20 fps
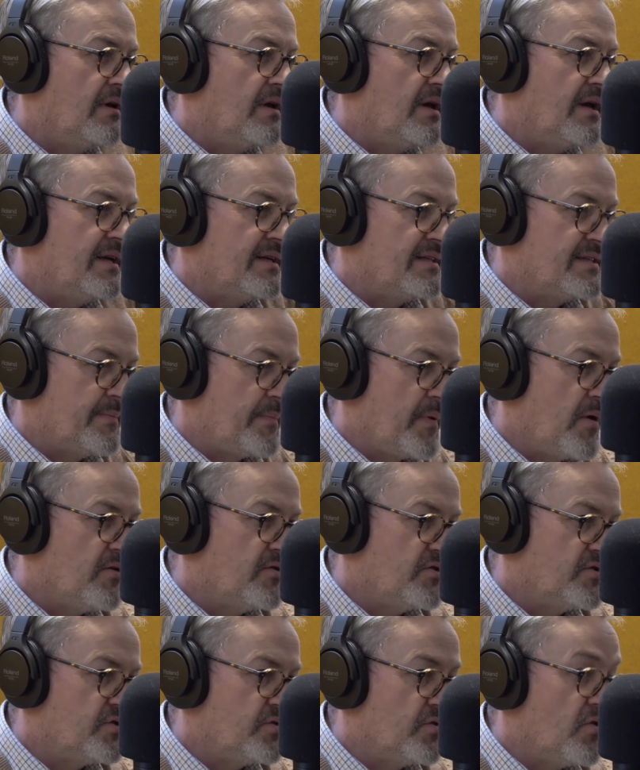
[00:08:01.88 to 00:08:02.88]
as
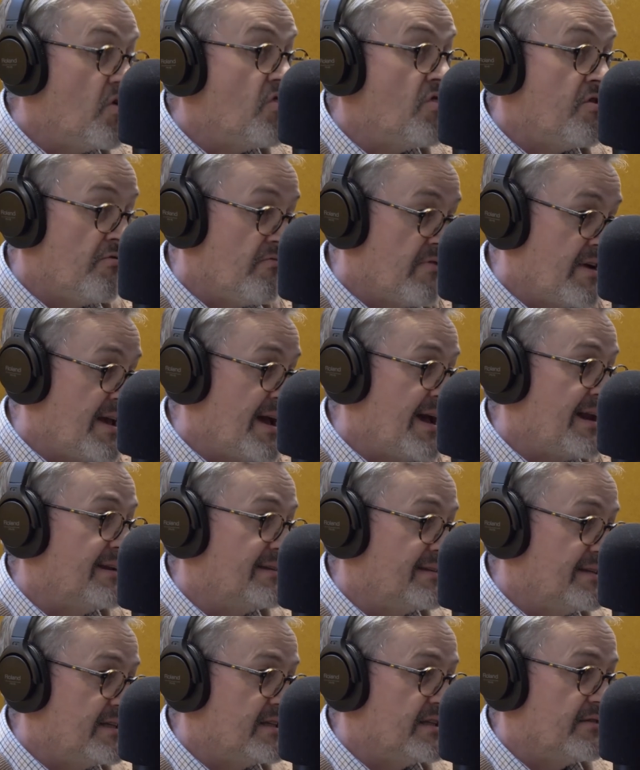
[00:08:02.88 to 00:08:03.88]
opposed to the
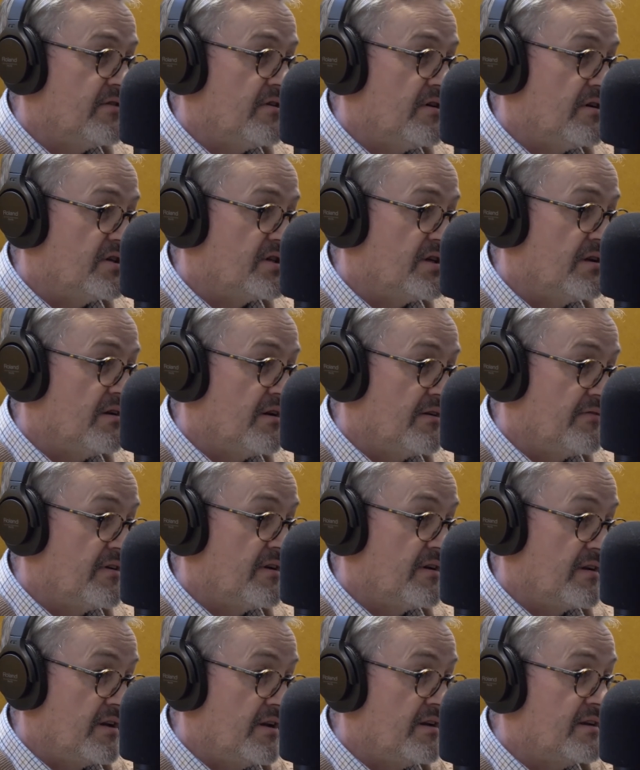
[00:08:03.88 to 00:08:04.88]
realities of harsh life, and
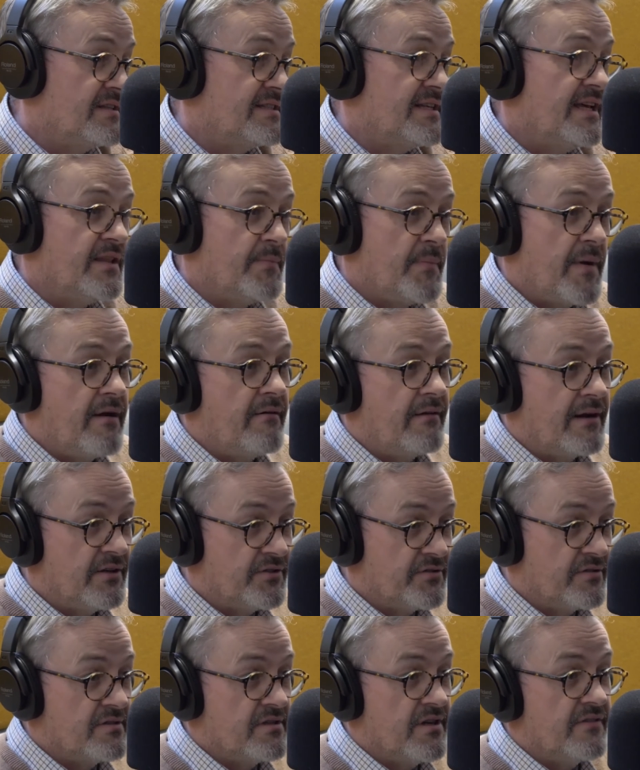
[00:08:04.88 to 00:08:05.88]
I can understand the
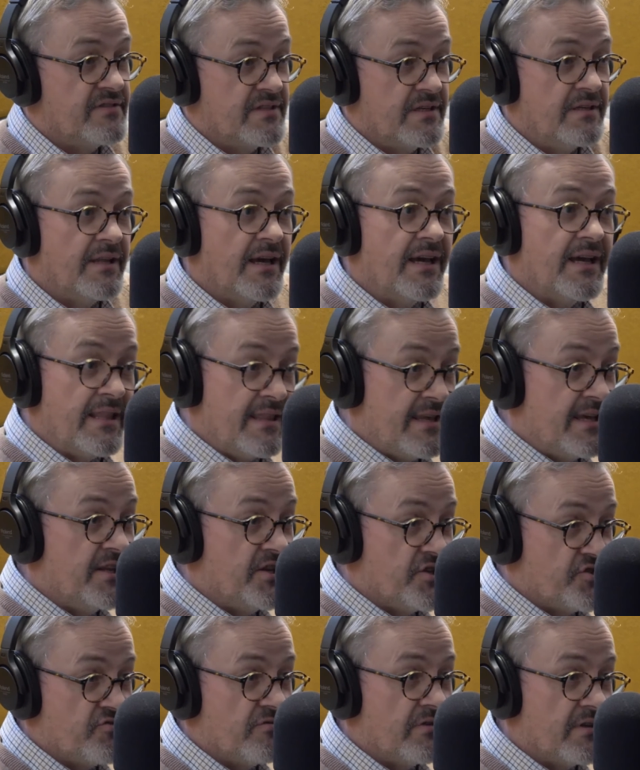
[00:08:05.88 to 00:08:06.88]
parallels because I've seen that in the
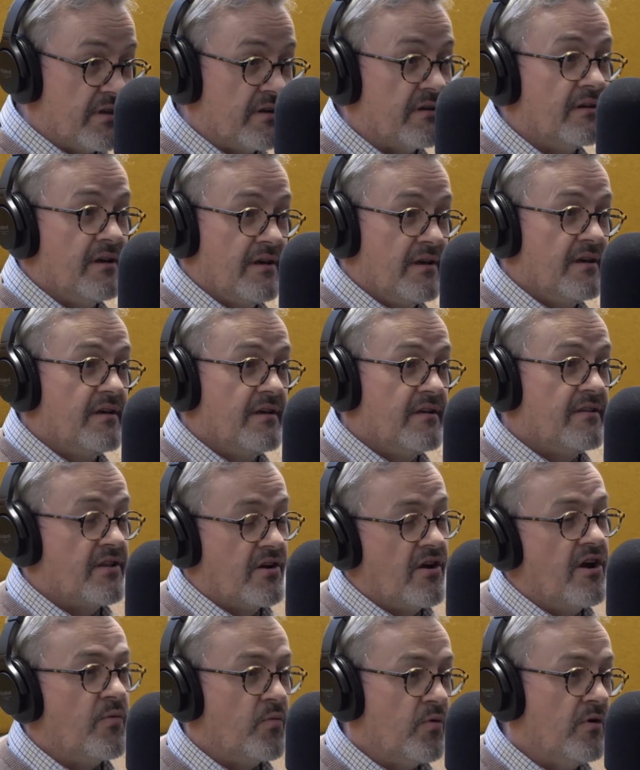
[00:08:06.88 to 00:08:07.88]
industry that
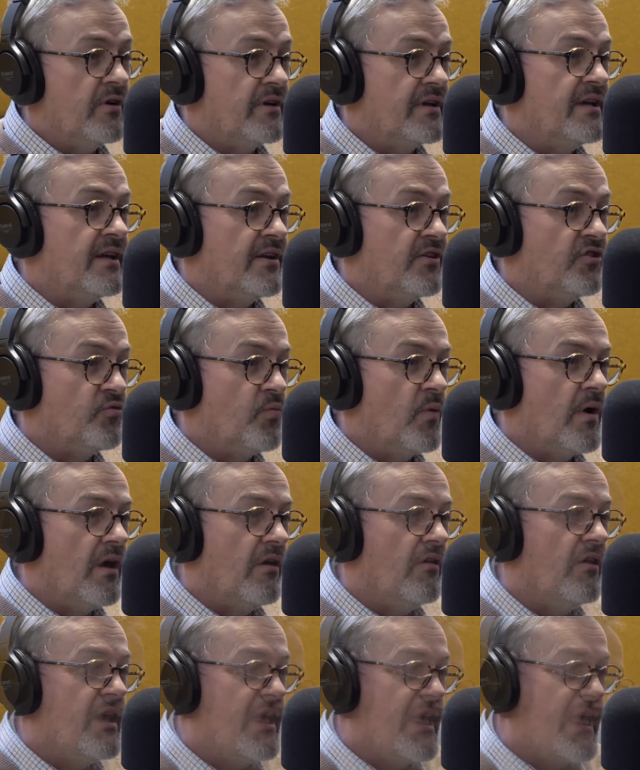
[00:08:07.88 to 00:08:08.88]
I work in as
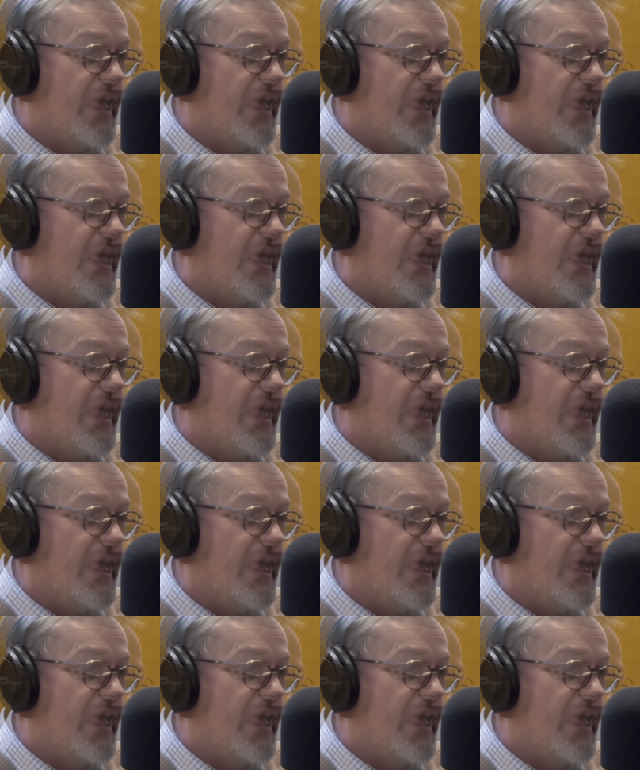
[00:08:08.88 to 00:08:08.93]
well.